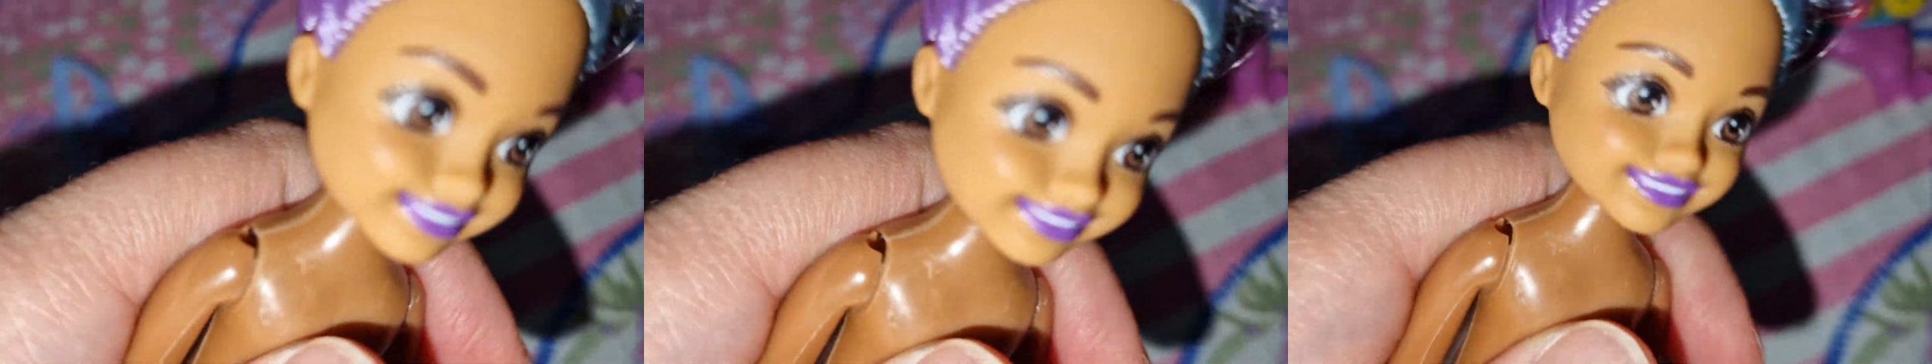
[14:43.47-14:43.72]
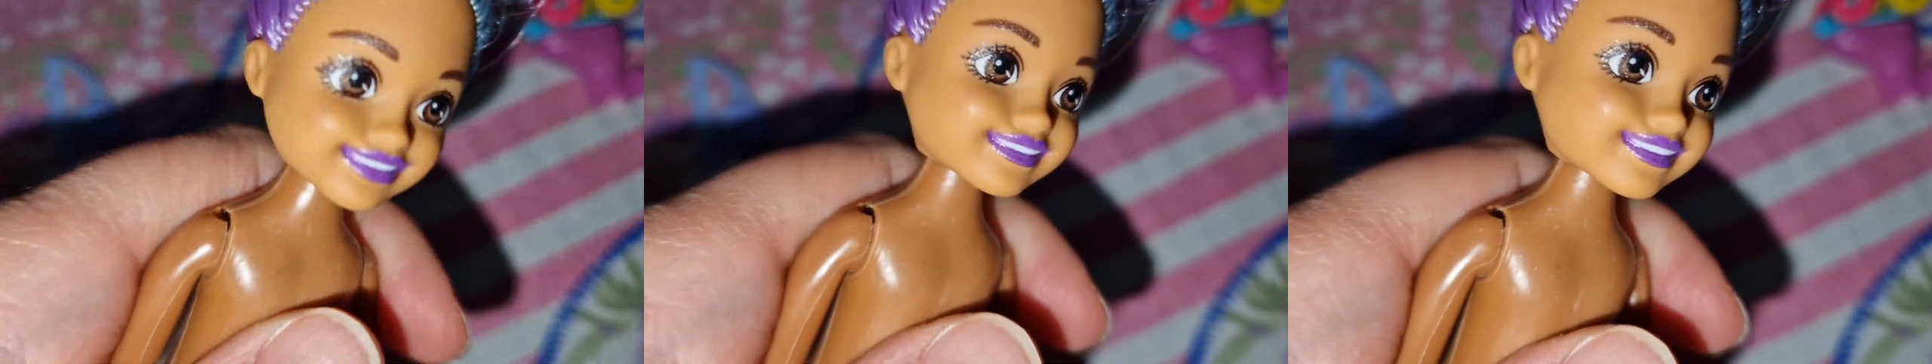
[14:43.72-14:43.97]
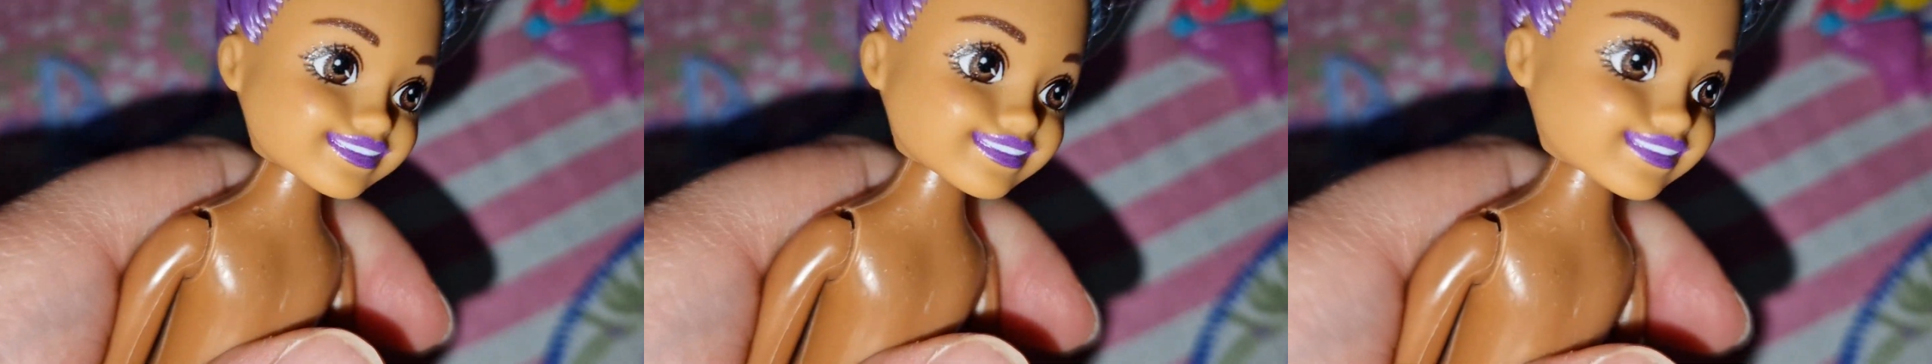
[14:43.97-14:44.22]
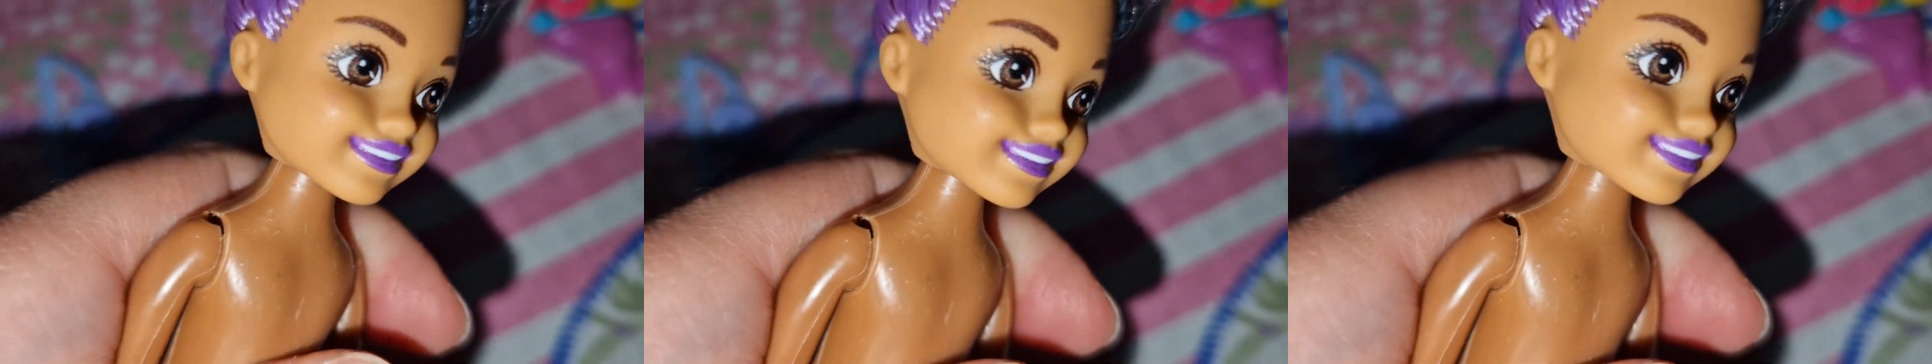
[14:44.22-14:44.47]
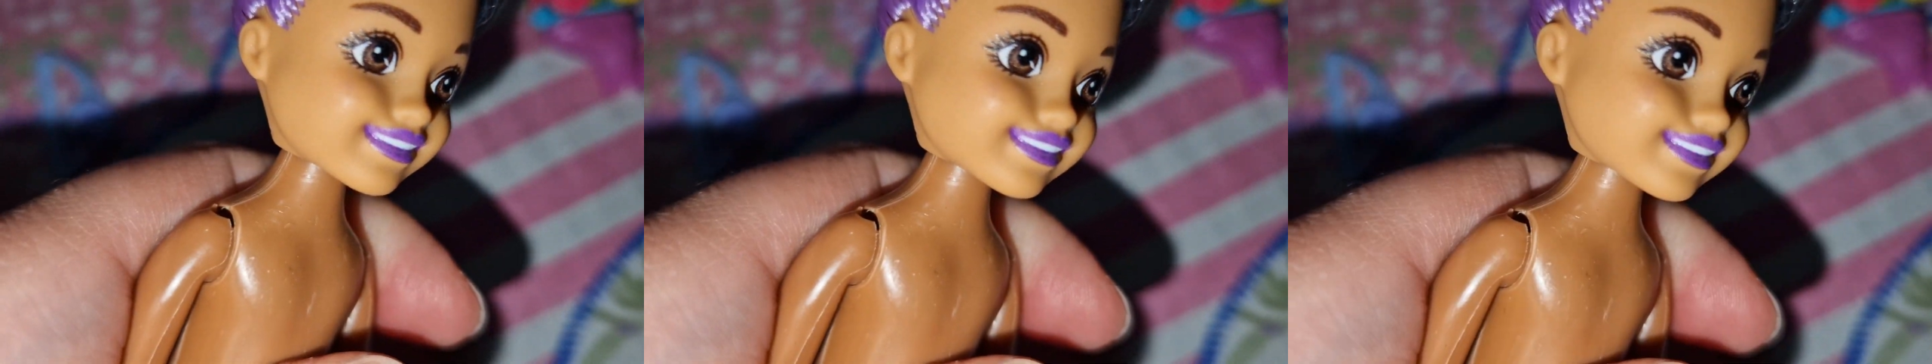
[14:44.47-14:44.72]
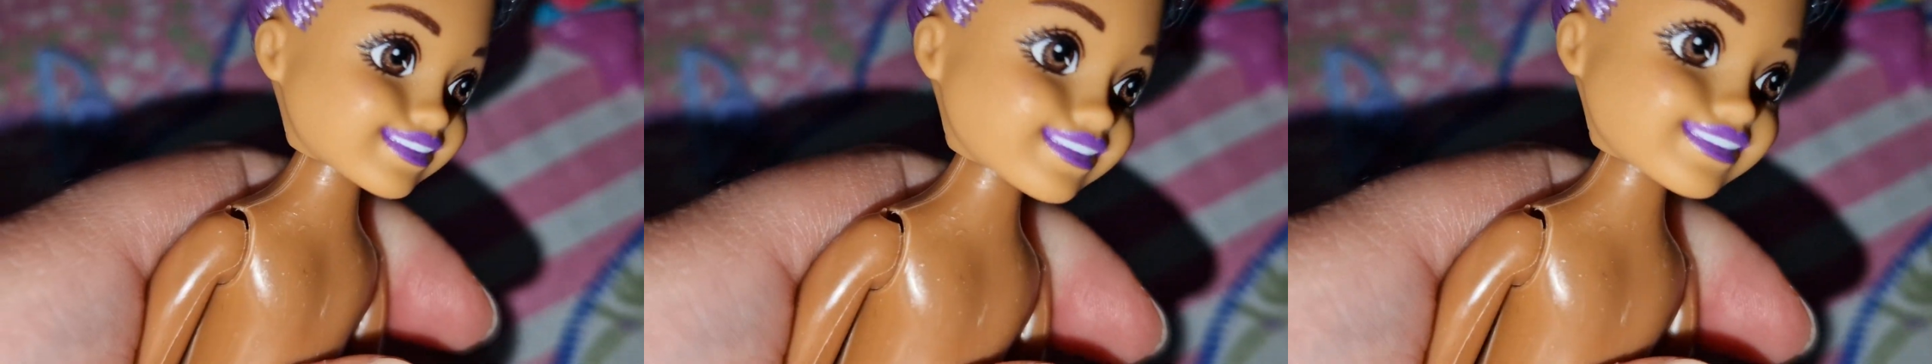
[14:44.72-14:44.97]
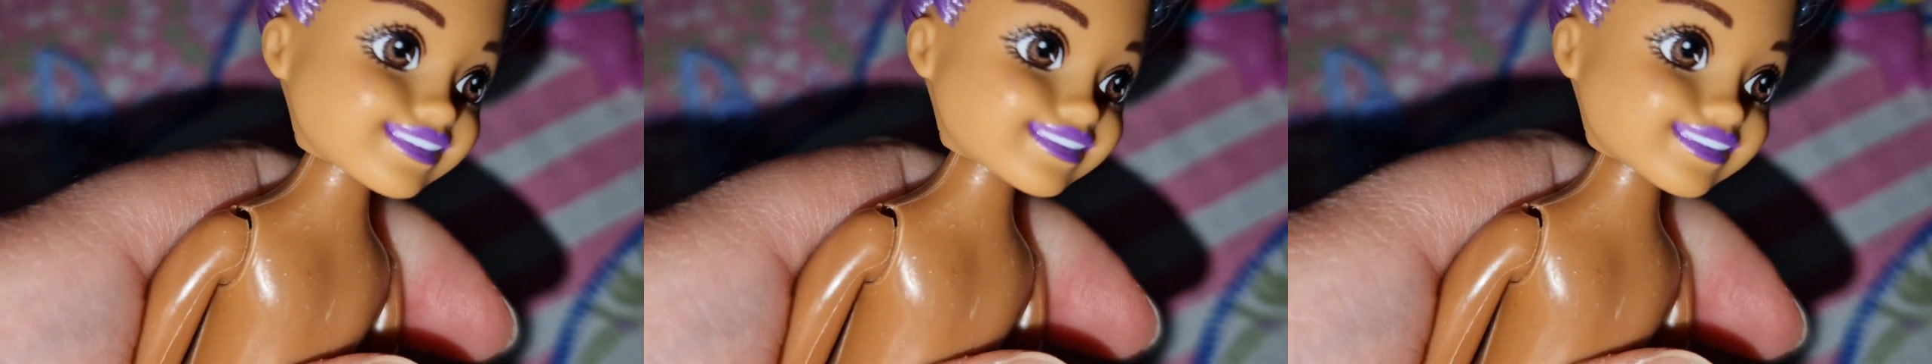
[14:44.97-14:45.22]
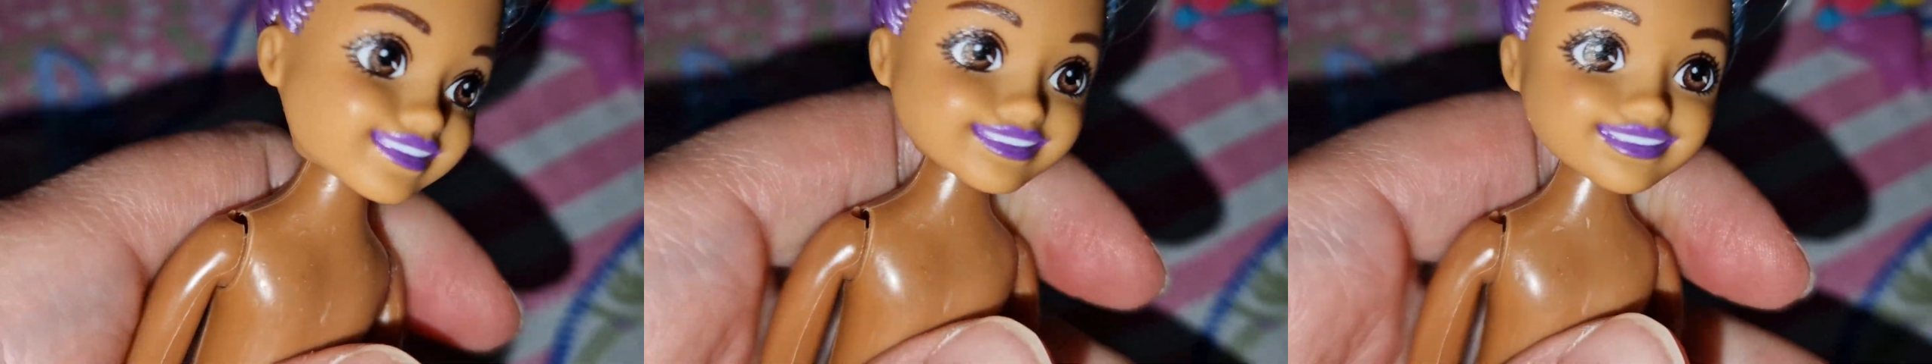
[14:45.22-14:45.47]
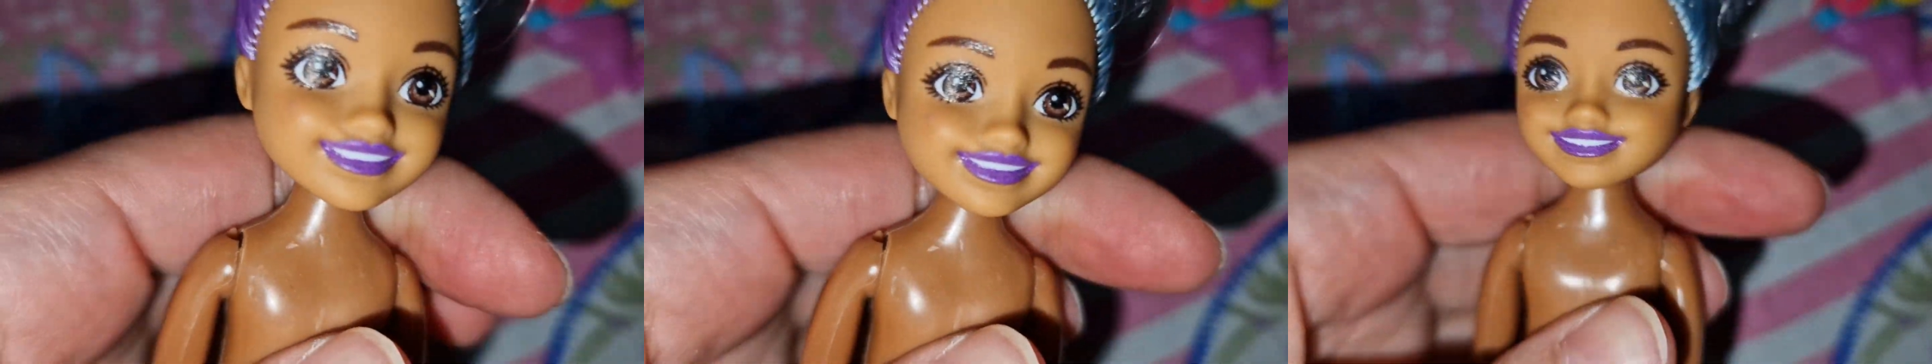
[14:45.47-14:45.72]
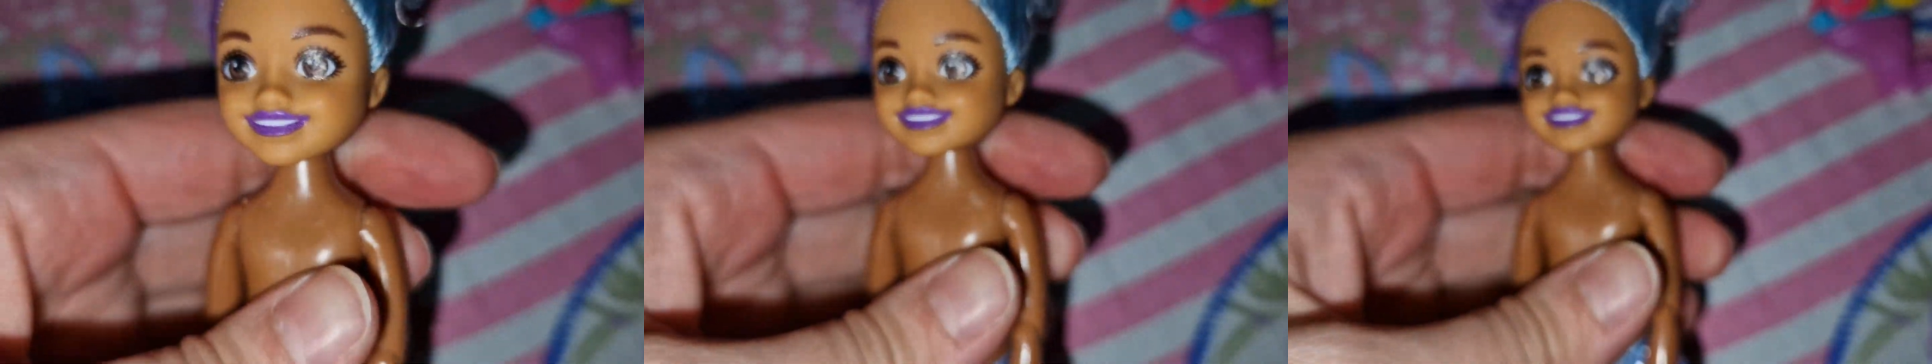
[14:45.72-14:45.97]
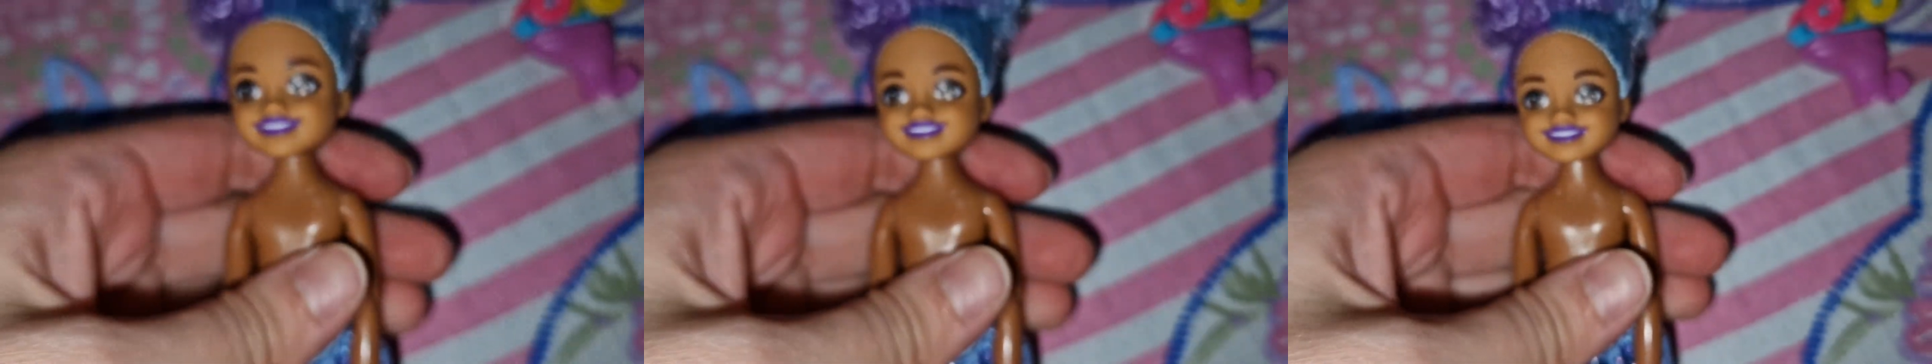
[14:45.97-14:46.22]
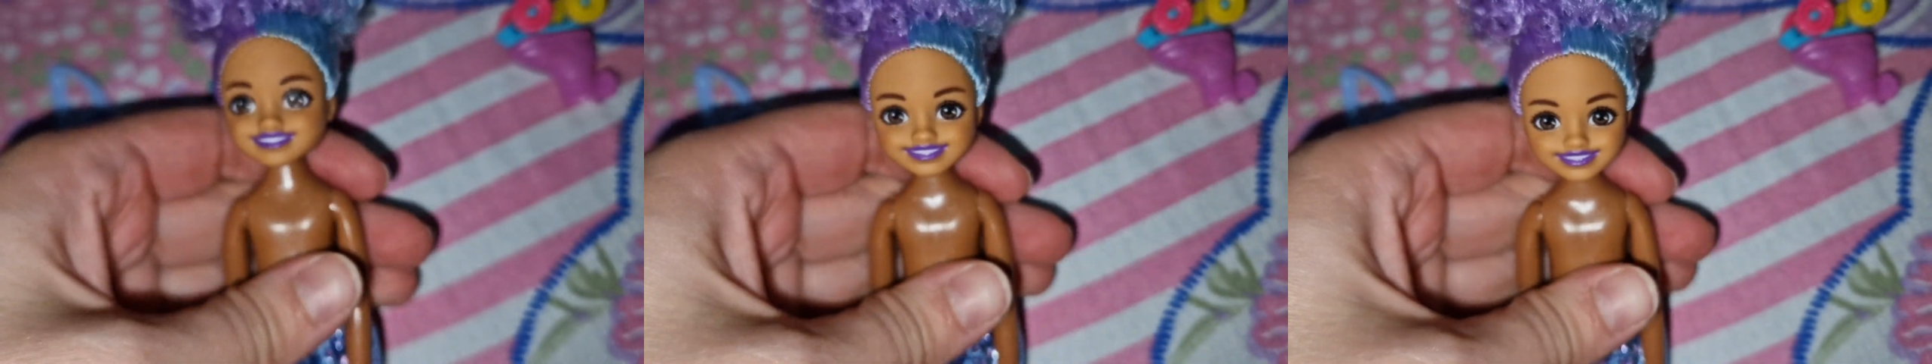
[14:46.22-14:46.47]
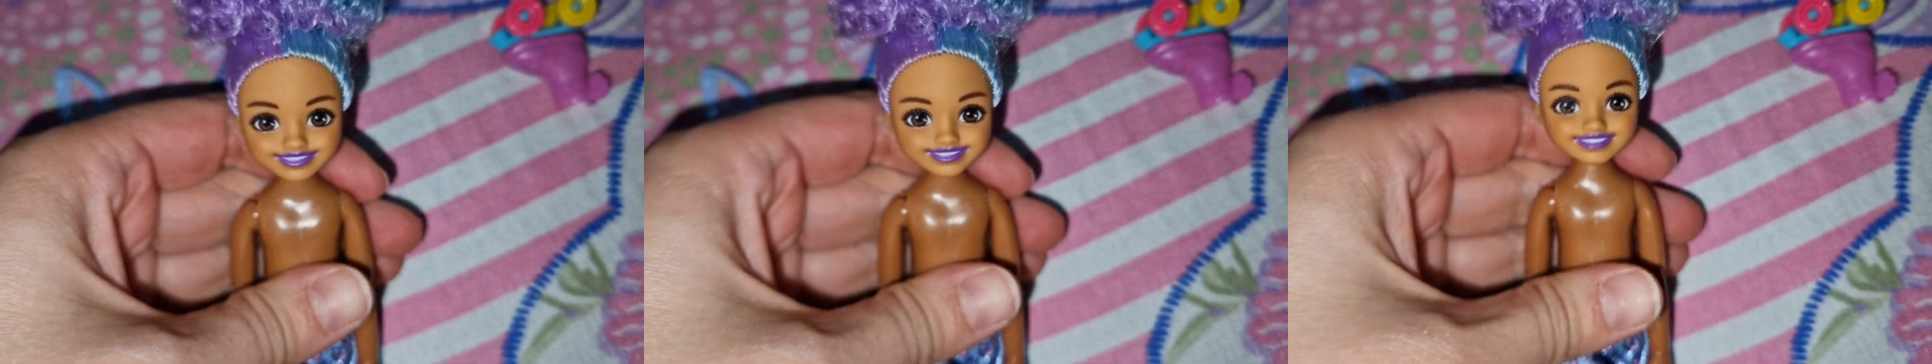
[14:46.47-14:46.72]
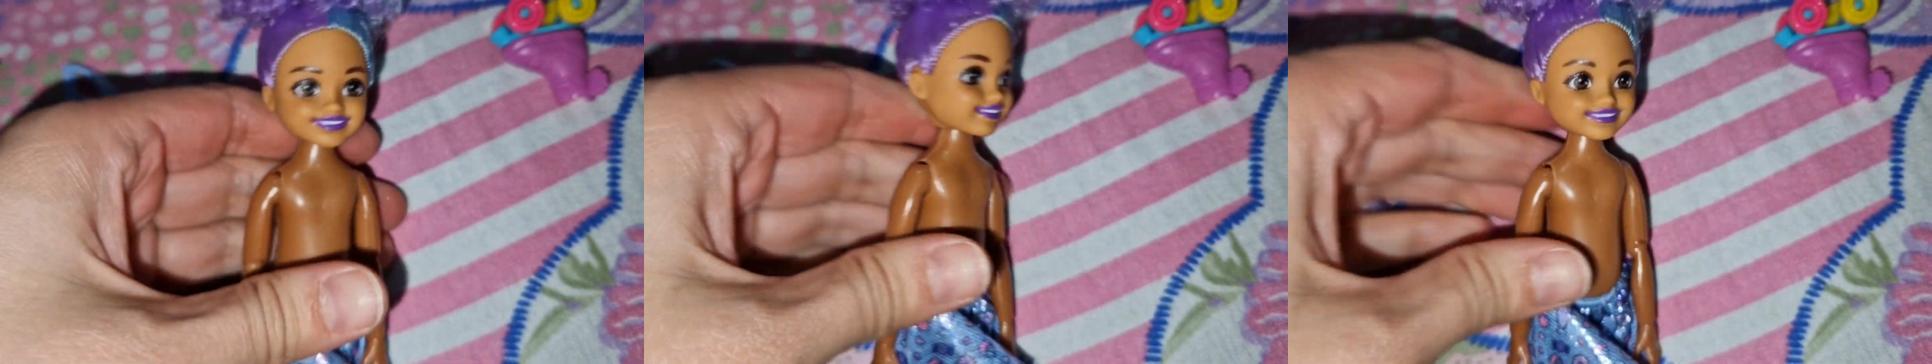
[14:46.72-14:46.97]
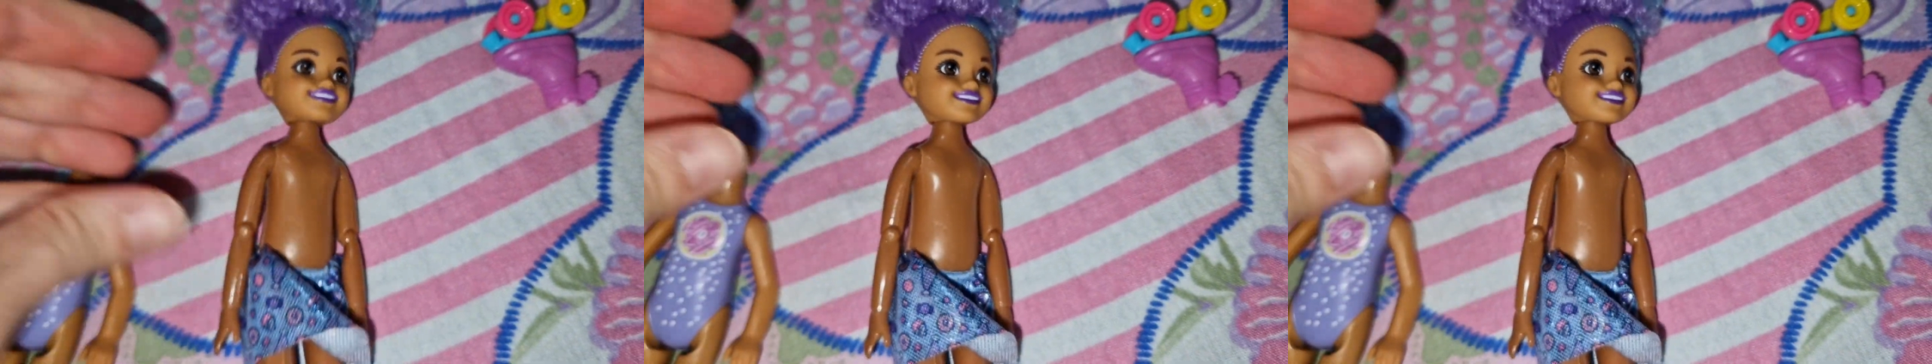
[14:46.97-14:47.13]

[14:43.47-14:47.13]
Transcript: You can see that again, the match is not a good